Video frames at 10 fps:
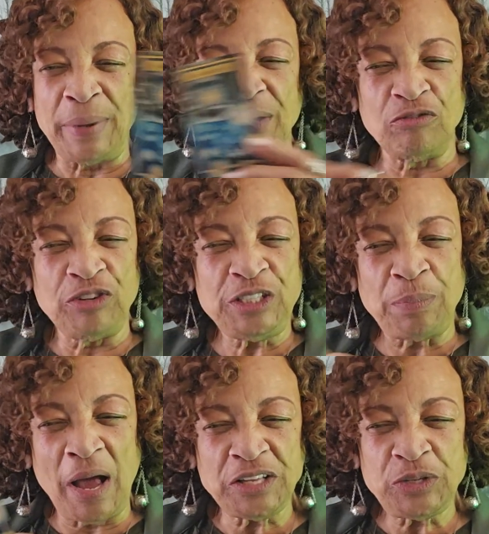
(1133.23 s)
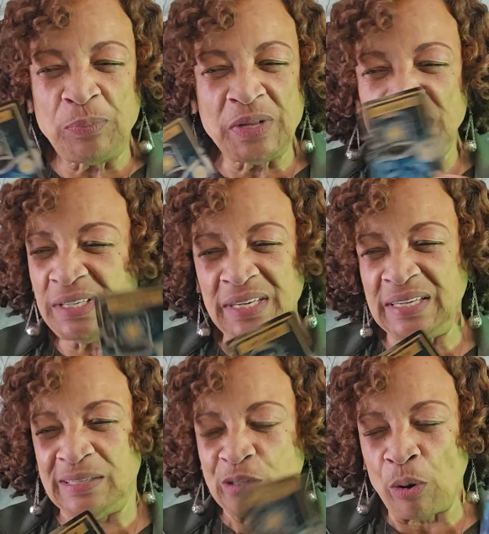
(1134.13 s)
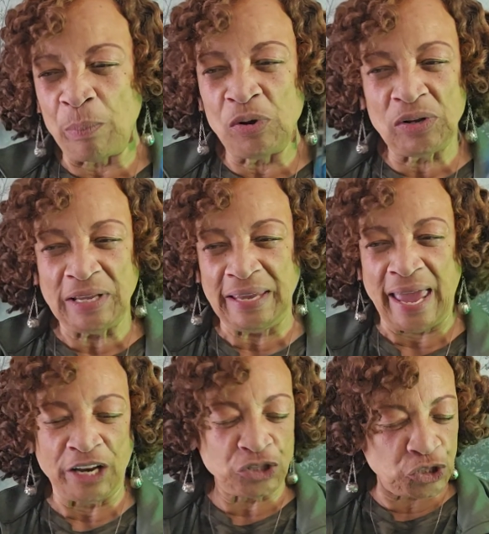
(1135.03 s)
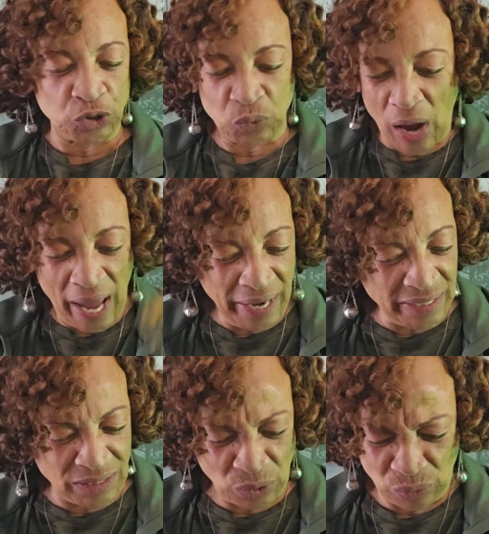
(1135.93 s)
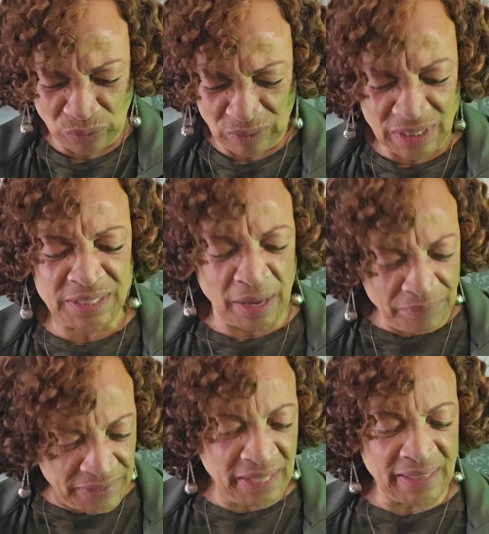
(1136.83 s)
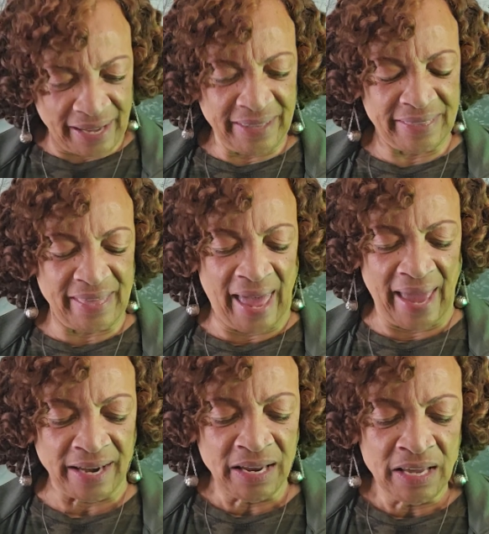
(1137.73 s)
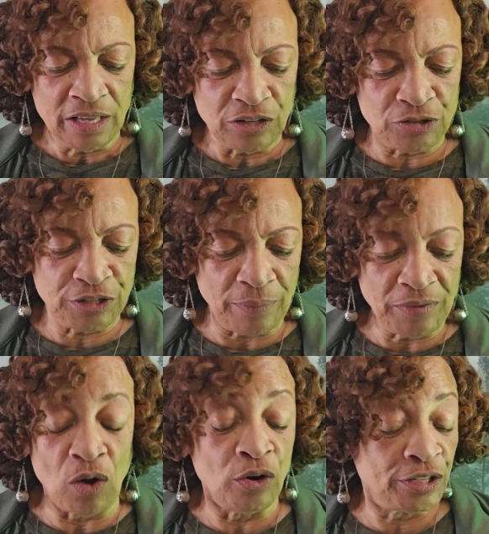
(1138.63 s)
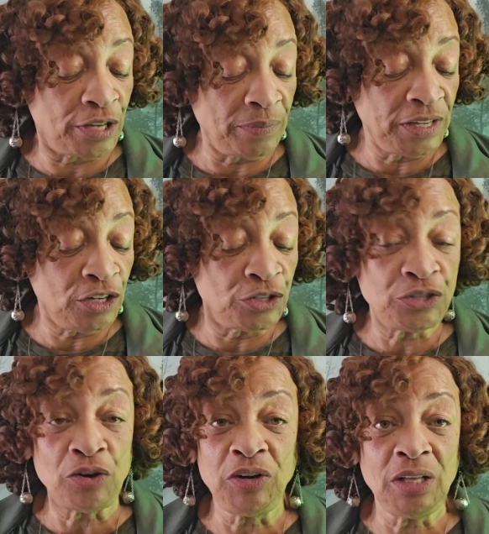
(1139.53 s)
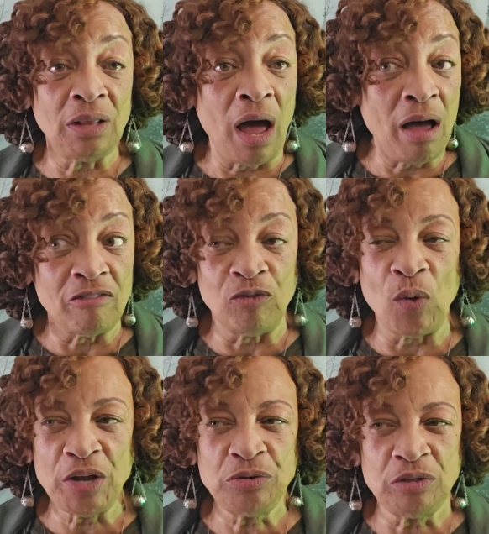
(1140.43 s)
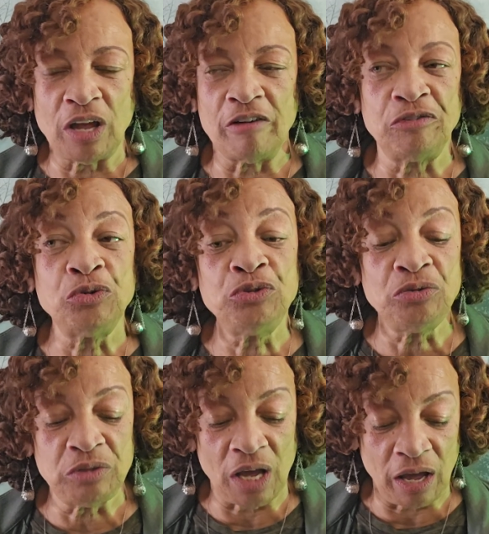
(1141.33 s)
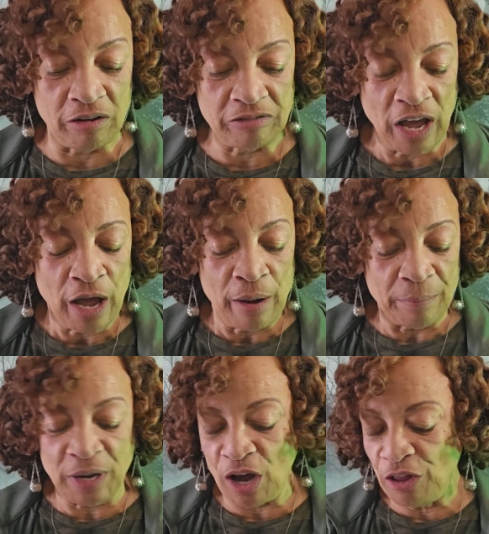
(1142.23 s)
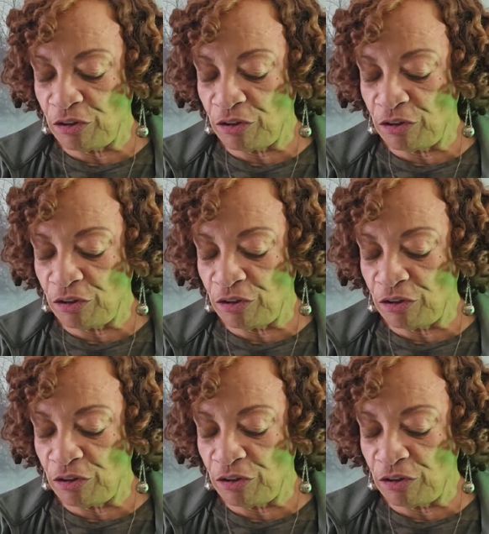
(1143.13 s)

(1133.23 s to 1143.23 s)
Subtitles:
But responsibilities are pulling at you. Something like that. There's something concerning love, what you love, who you love. But